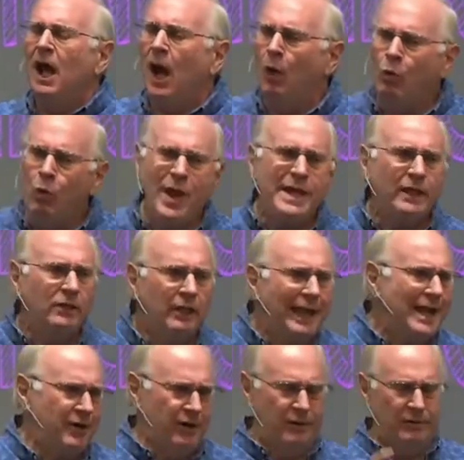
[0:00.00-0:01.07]
A week
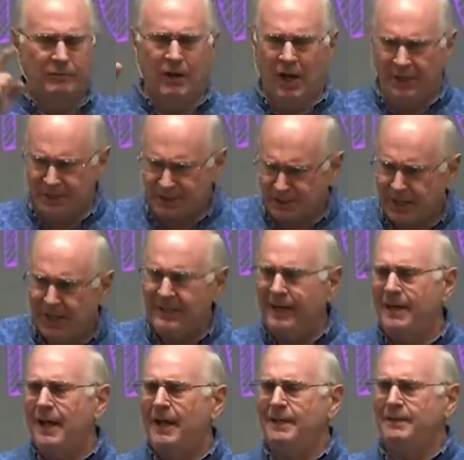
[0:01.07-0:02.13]
later, on a Sunday
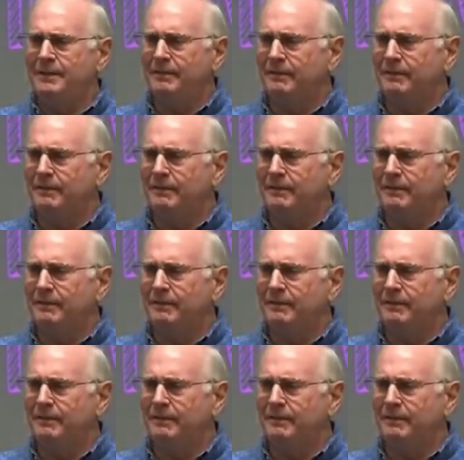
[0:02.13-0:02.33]
night,